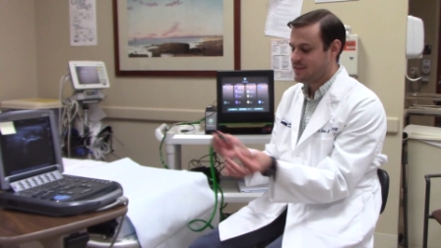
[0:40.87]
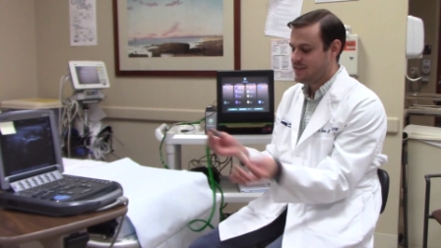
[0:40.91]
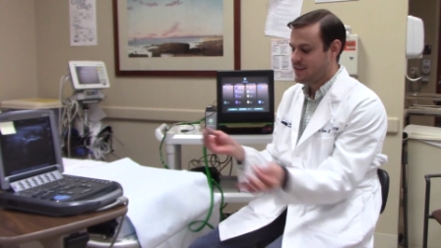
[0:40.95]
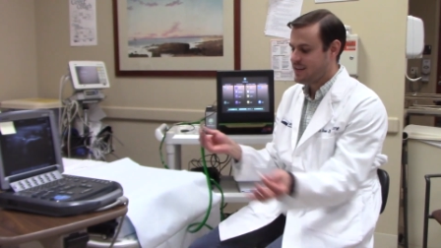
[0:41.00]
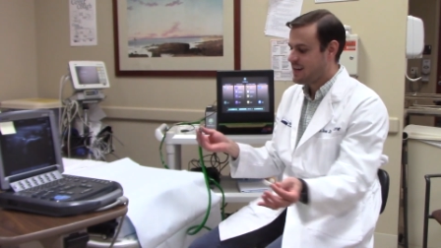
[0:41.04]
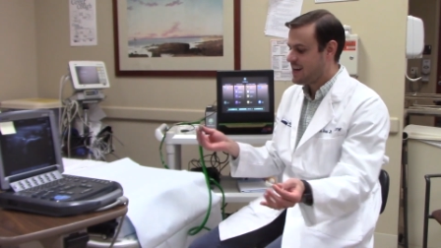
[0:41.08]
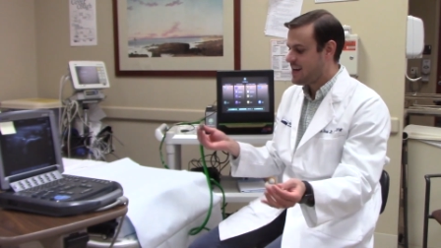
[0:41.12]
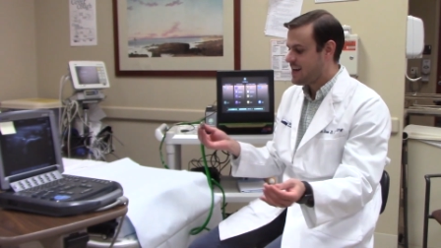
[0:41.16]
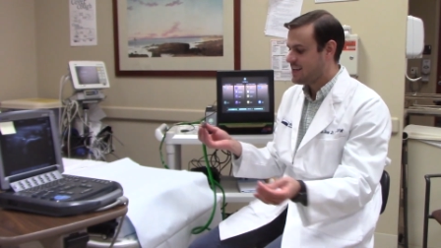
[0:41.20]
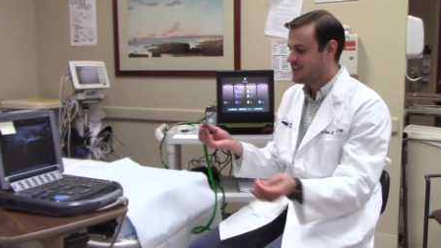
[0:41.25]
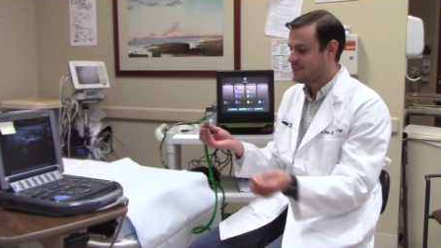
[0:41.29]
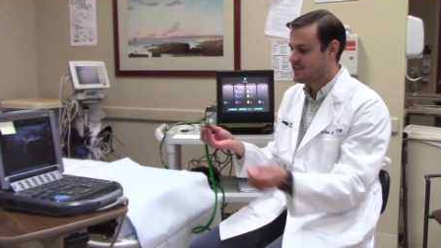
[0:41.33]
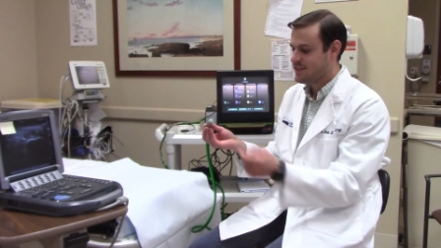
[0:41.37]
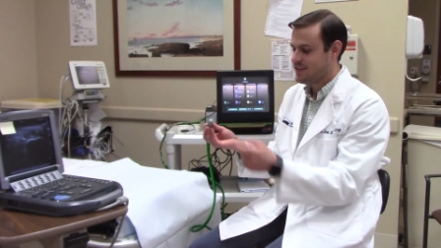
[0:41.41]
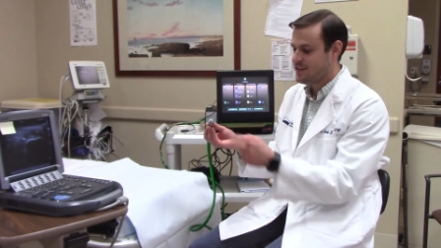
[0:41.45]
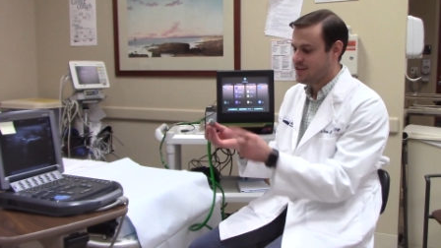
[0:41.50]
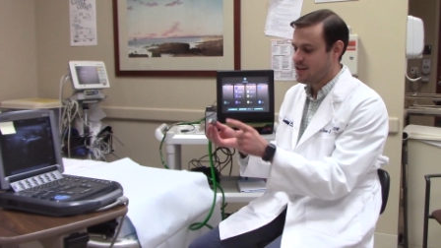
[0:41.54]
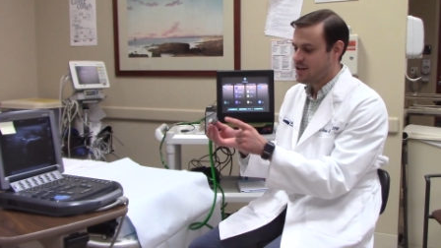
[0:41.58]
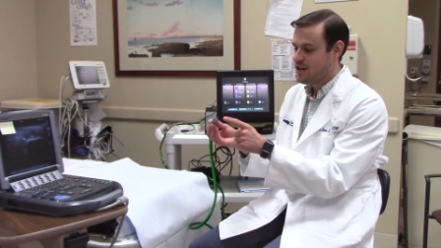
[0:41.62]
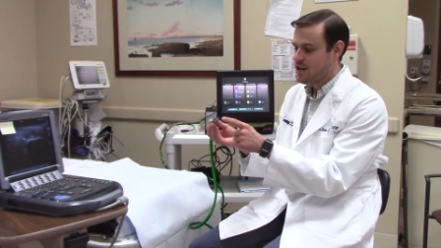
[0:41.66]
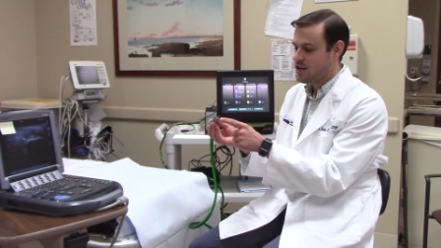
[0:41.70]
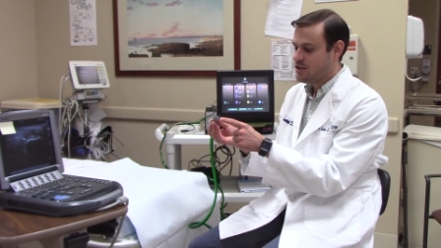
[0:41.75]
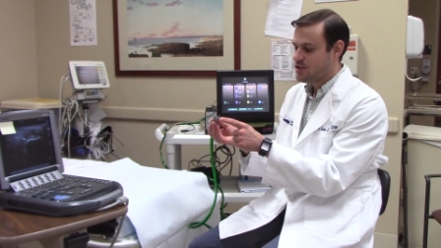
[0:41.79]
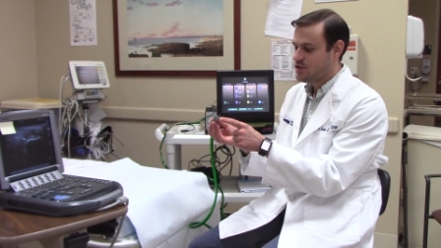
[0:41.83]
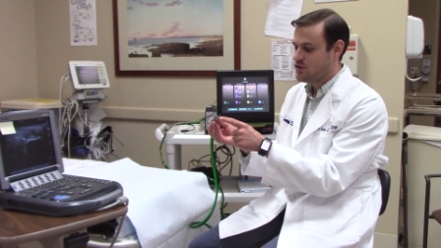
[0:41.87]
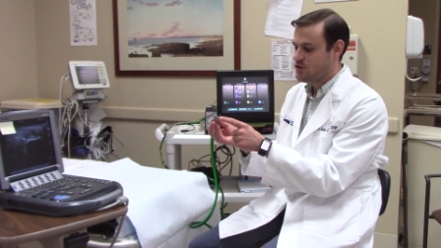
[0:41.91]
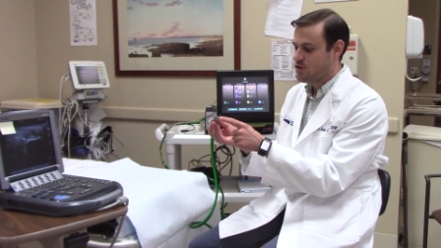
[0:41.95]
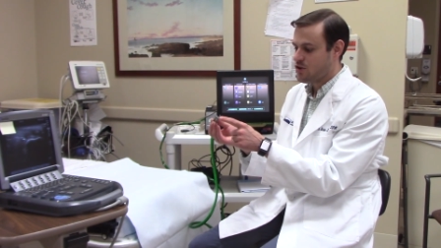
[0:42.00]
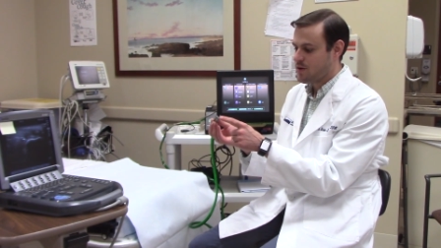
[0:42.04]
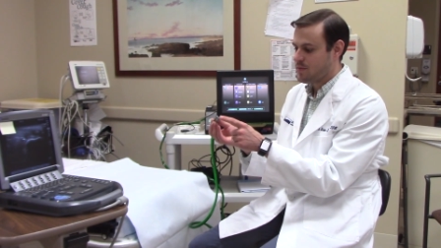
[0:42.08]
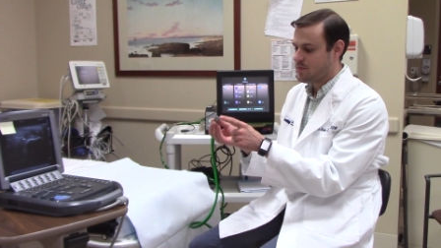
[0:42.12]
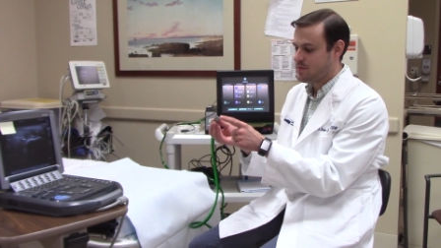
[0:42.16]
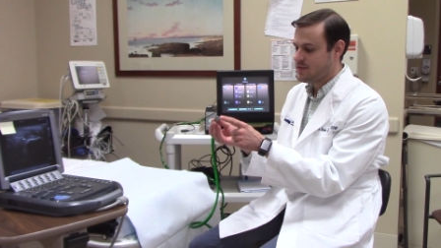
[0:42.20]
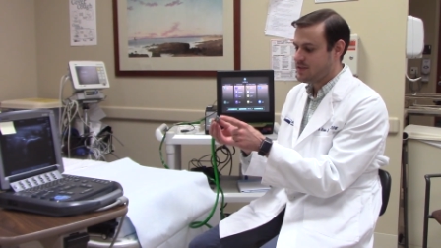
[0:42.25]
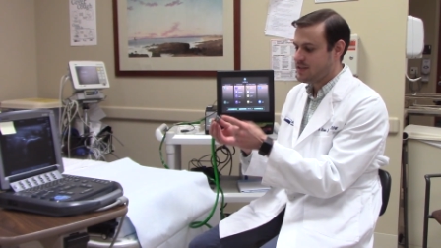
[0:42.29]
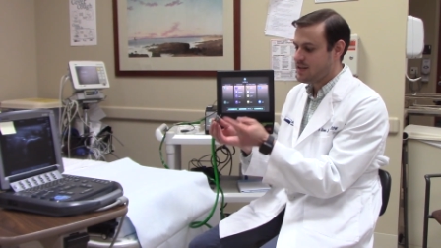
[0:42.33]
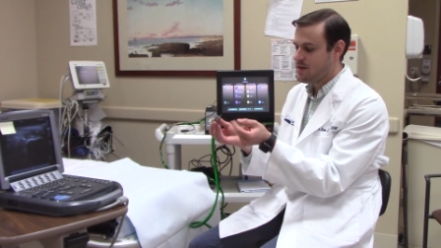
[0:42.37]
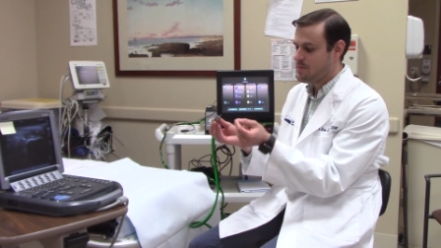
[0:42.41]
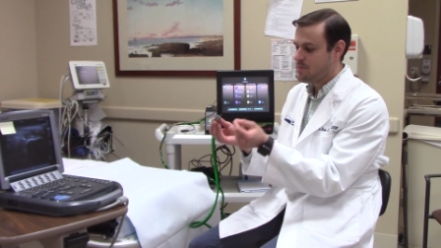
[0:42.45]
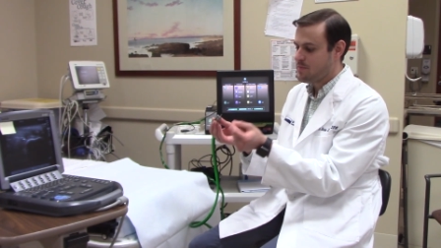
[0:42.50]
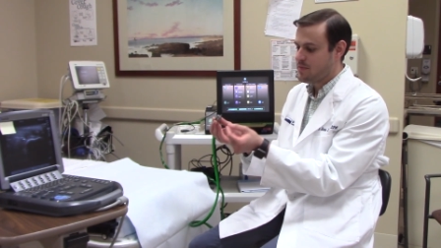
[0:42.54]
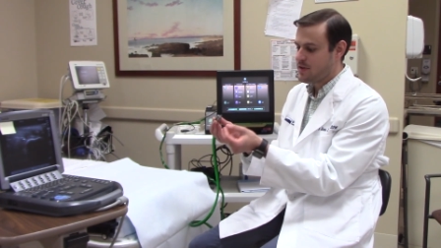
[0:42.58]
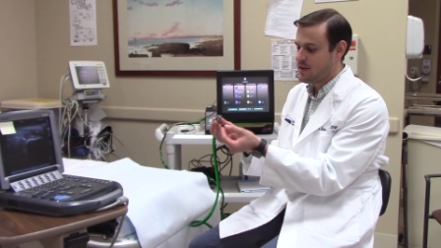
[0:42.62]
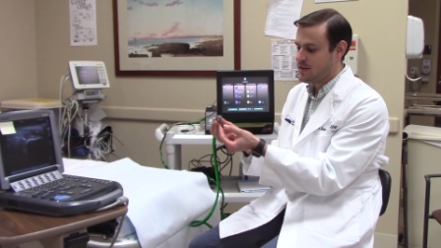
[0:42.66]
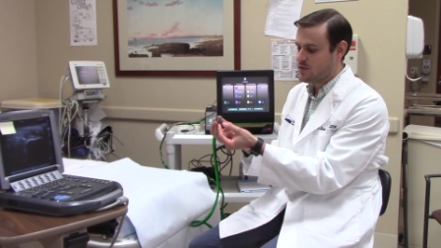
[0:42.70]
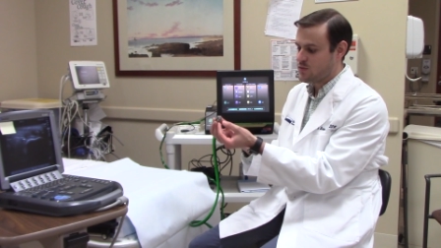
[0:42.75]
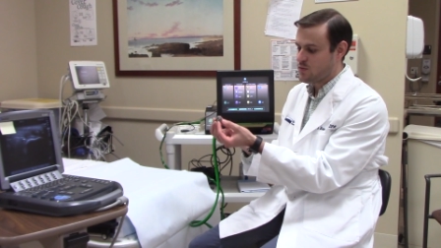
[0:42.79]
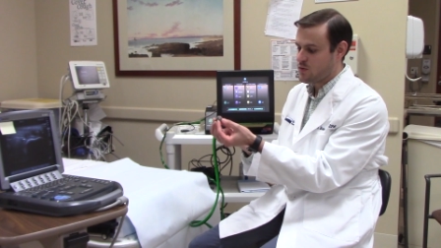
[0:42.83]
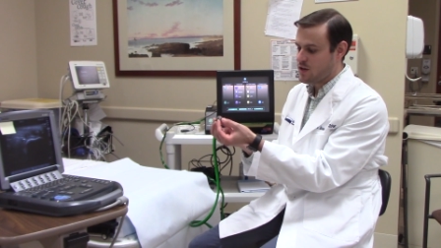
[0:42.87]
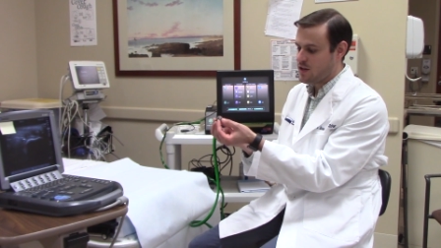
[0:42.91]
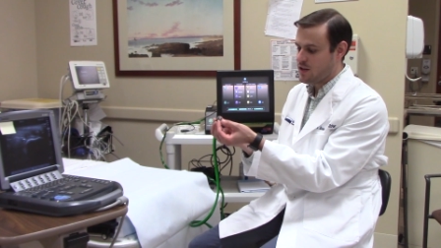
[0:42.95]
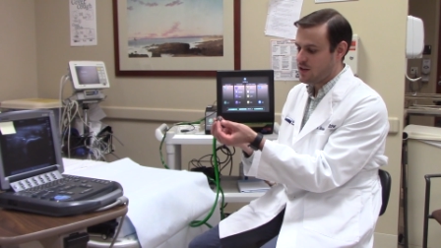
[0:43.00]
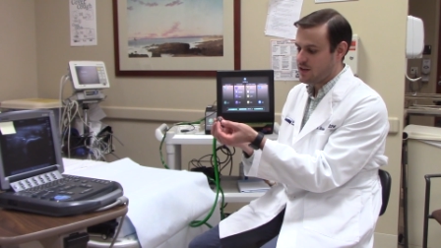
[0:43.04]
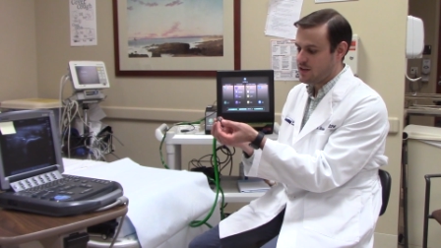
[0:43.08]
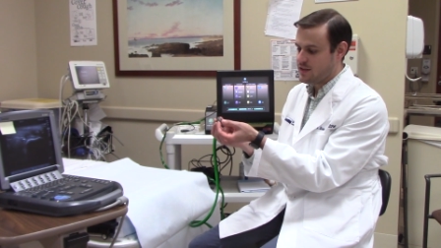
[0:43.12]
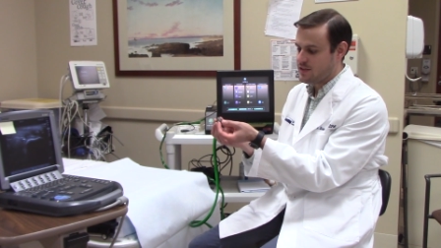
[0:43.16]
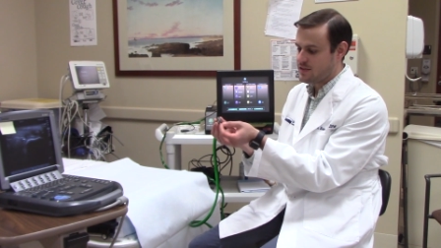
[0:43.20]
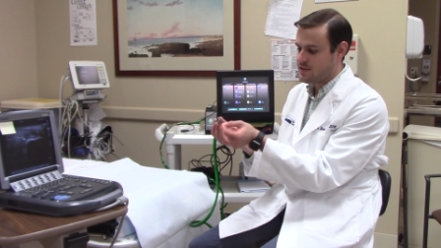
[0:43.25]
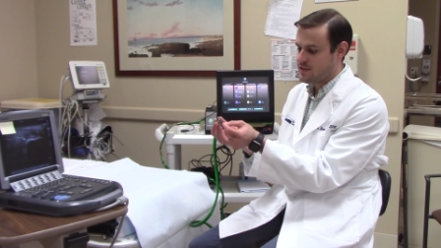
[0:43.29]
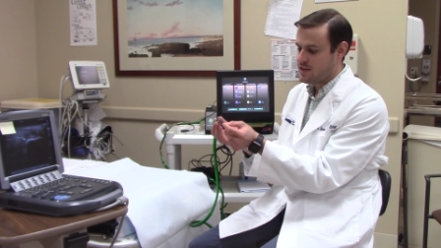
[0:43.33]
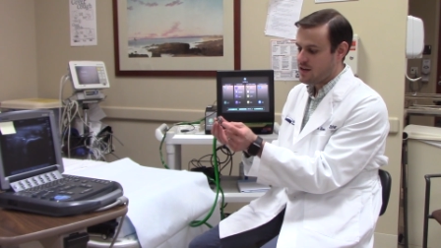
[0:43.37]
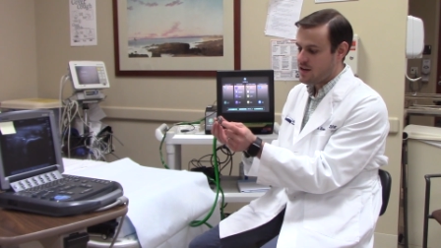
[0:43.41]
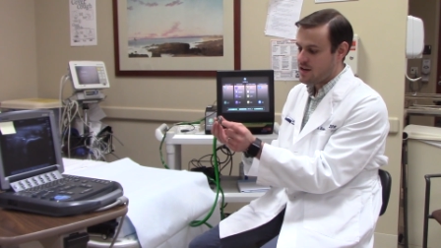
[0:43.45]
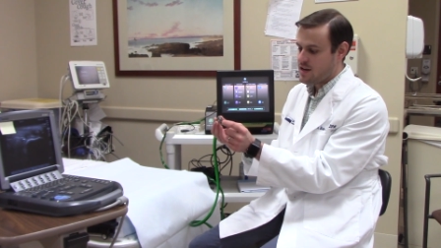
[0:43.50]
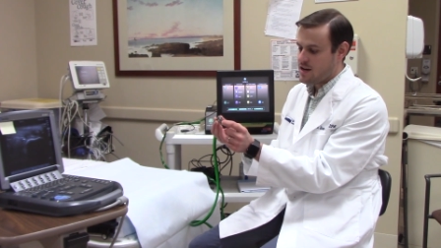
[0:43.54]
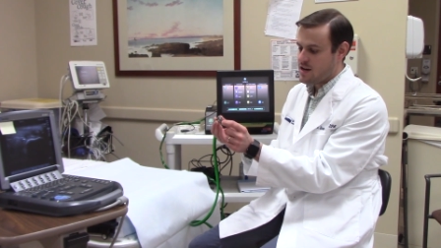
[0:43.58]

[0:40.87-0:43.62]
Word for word: It has a sharp tip as well as